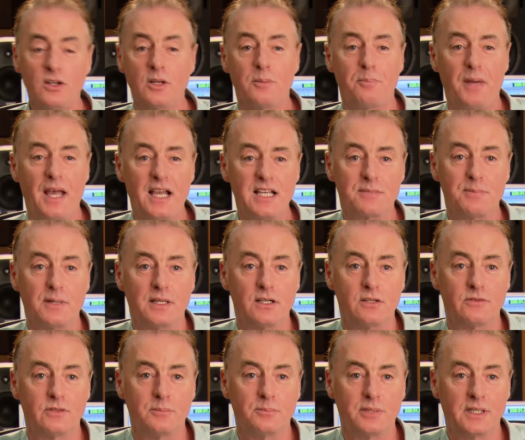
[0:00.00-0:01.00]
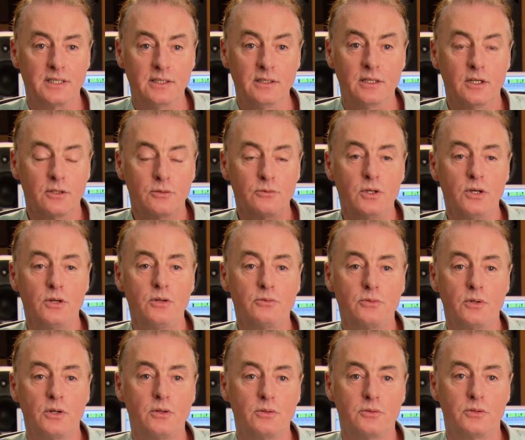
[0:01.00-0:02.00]
Look at Paxman over in Britain. Rude,
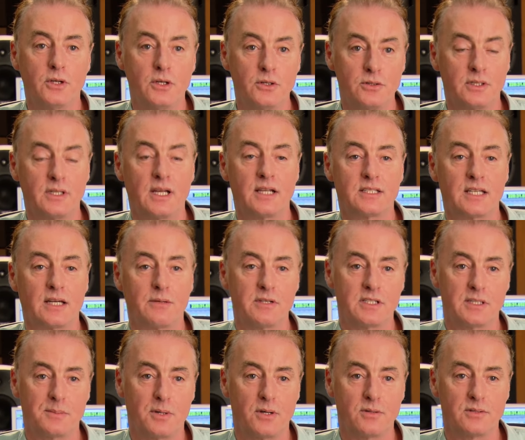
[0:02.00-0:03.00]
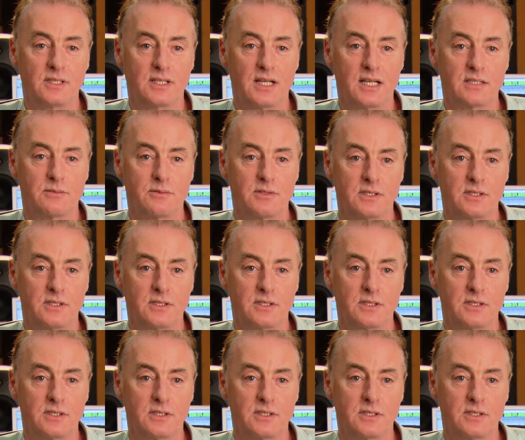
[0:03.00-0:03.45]
rude, rude, and that's how he supposedly gets a